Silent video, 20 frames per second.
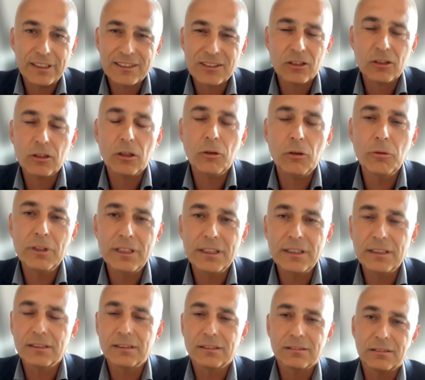It's not
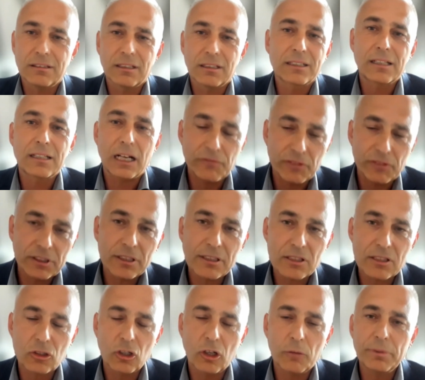only a governance
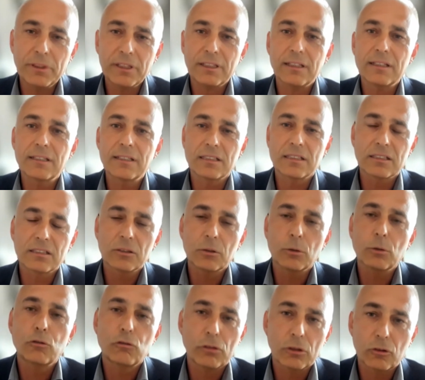topic, it's a
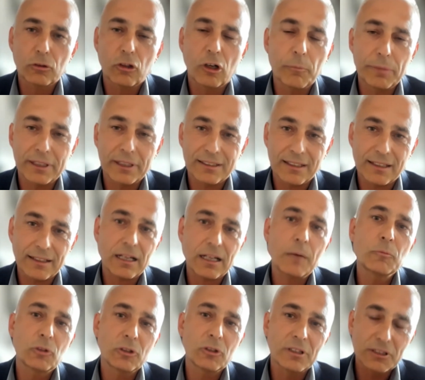social topic. And I
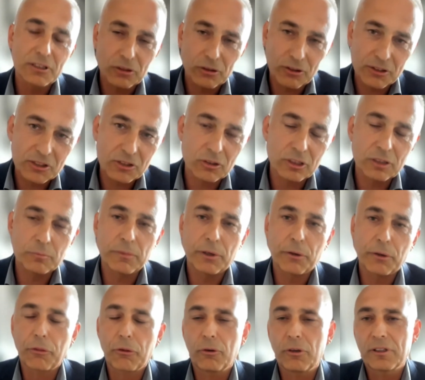come to this also in my
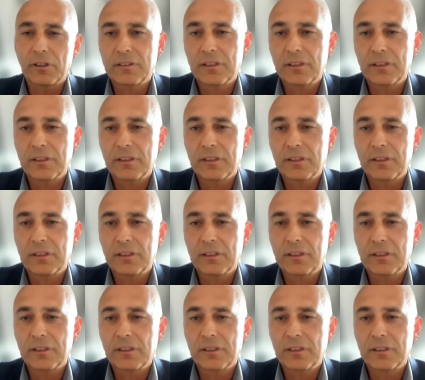third